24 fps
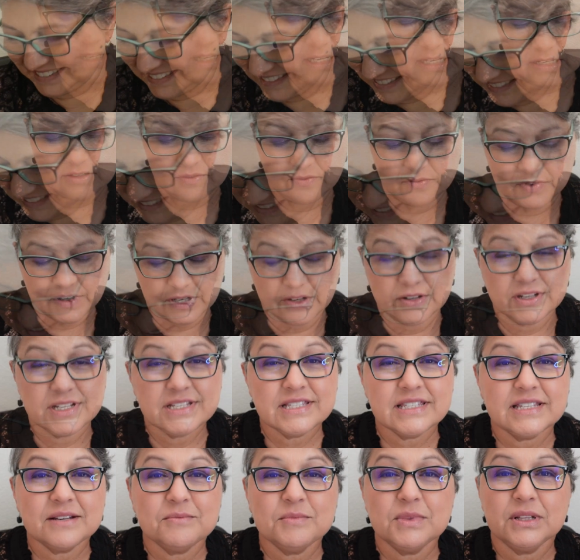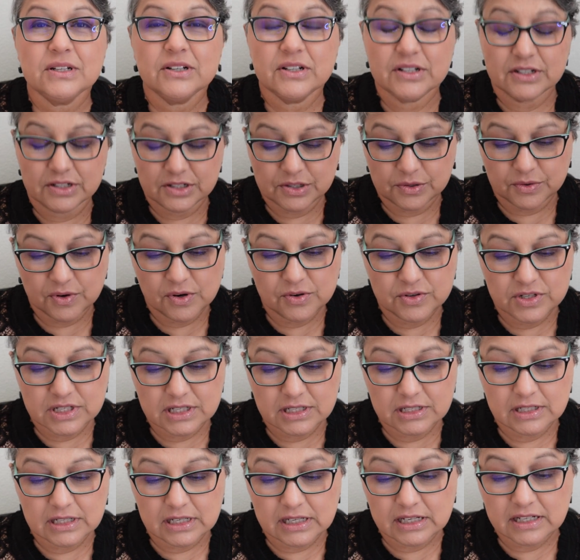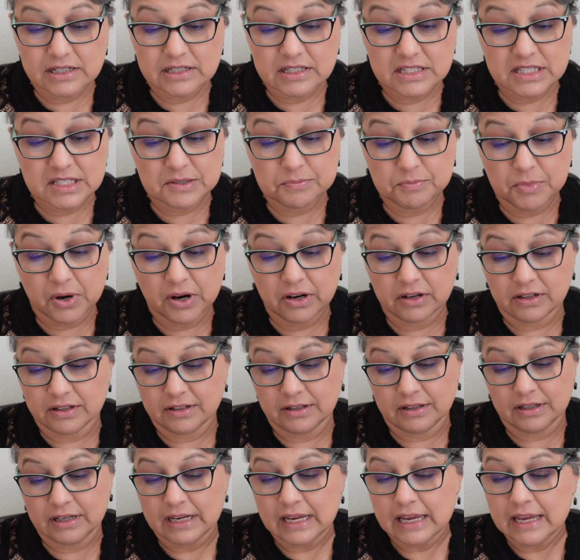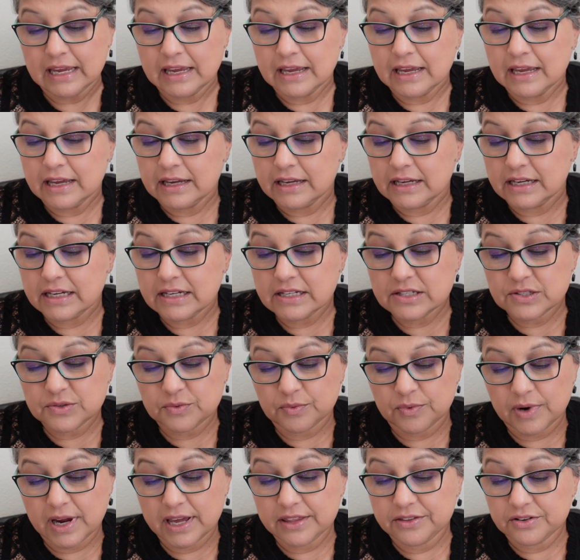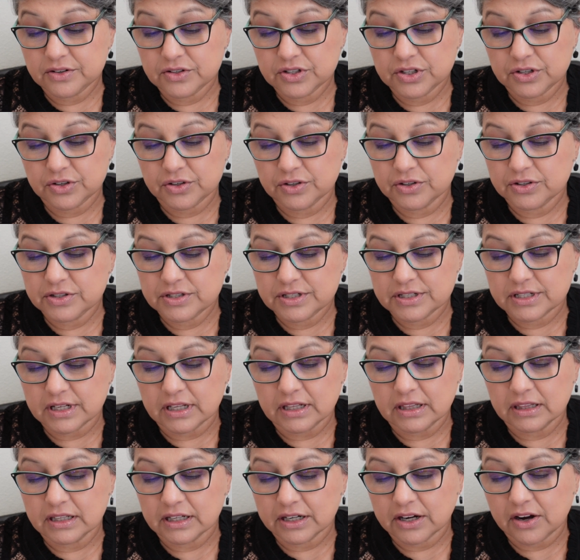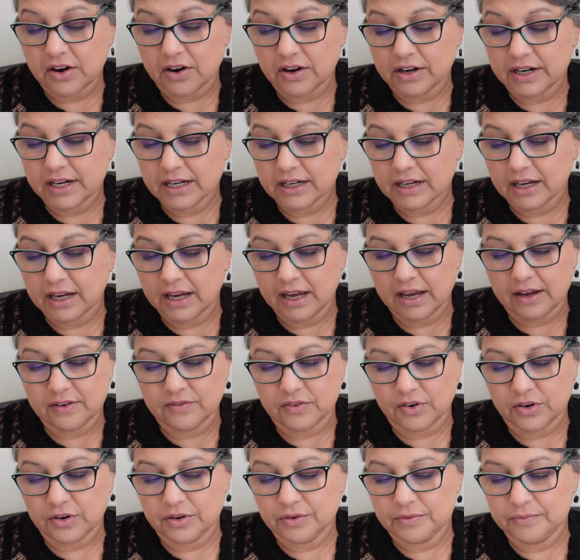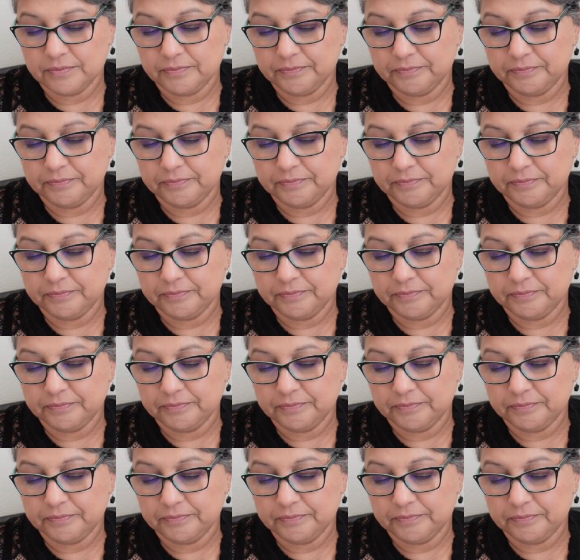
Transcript: And very similar to Trojan is Spartan. He's rather terse, laconic, ever.